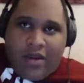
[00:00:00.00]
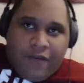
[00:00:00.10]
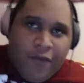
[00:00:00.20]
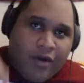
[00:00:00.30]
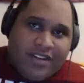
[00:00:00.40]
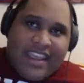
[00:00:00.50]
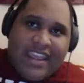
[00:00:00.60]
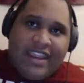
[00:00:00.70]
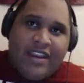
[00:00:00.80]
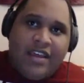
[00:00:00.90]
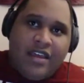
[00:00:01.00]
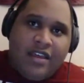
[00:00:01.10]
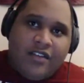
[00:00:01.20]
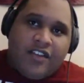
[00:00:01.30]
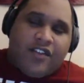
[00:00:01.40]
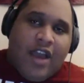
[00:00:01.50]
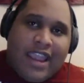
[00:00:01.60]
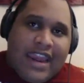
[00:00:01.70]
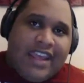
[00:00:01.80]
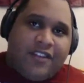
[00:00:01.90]
to 14 just so I
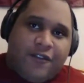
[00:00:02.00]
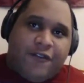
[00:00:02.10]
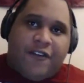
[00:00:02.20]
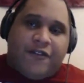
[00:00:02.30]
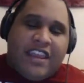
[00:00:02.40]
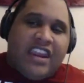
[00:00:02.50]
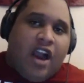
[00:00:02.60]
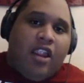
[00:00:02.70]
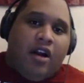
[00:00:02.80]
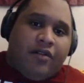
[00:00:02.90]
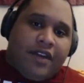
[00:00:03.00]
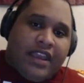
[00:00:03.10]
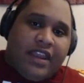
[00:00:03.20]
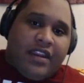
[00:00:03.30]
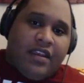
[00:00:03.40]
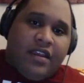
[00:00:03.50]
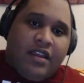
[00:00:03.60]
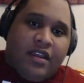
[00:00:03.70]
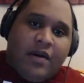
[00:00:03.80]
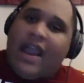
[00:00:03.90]
can answer 15 all over again.
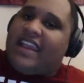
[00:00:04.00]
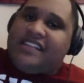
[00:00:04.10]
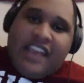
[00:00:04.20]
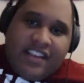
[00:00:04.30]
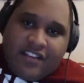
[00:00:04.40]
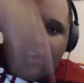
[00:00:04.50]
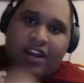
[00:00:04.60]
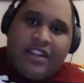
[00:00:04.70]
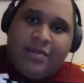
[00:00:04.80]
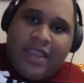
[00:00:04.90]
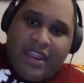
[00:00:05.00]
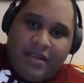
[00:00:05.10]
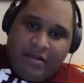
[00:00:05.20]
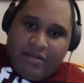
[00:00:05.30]
Well, I guess I got to start at the beginning.